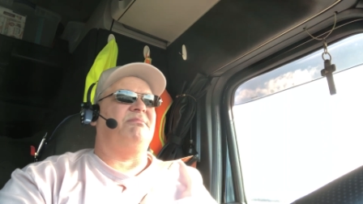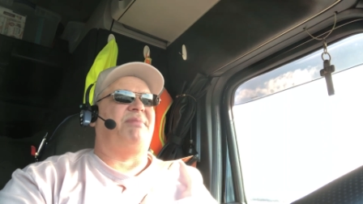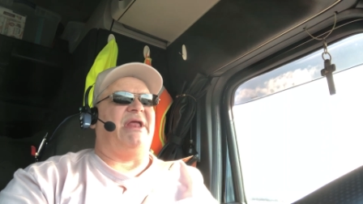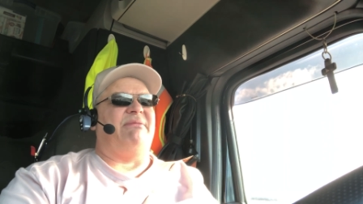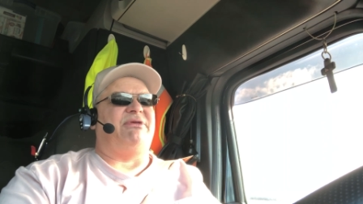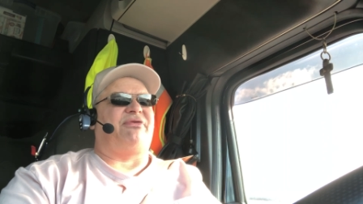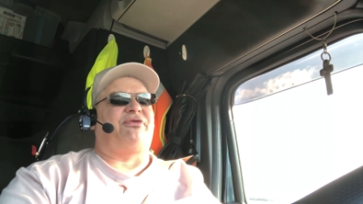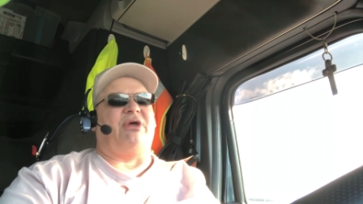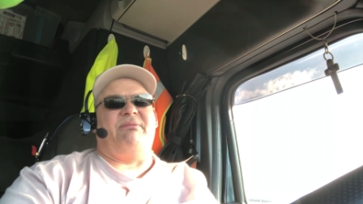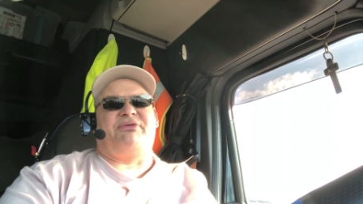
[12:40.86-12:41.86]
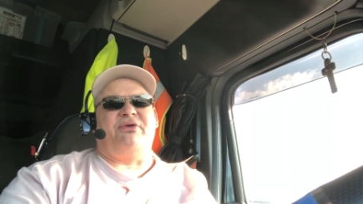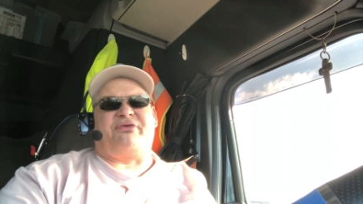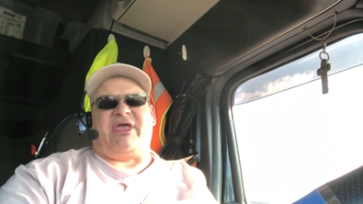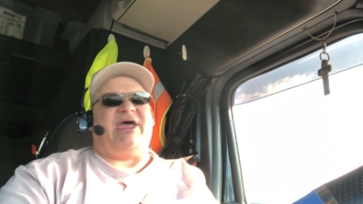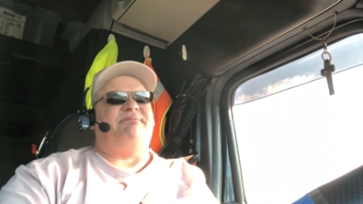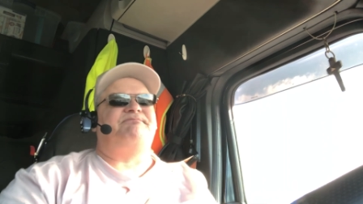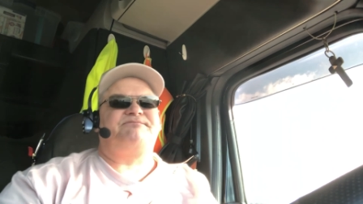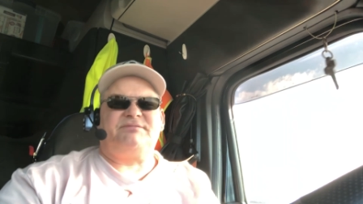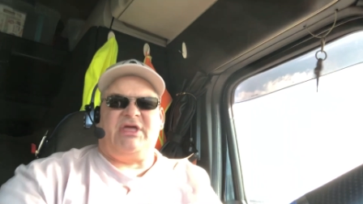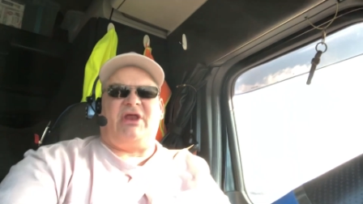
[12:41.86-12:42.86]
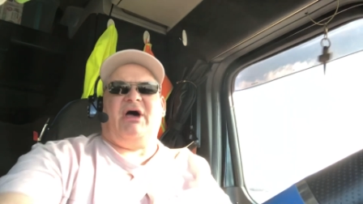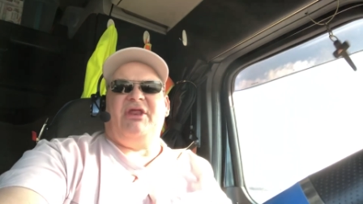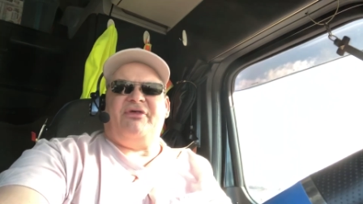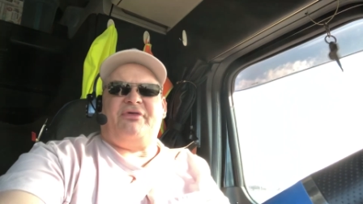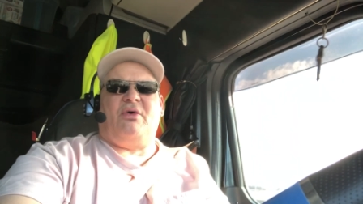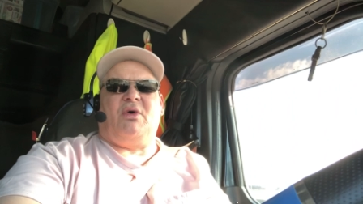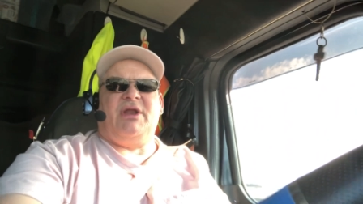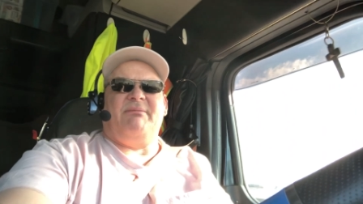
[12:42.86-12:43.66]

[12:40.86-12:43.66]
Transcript: but I'm just, I'm too scared. You know, I just don't want to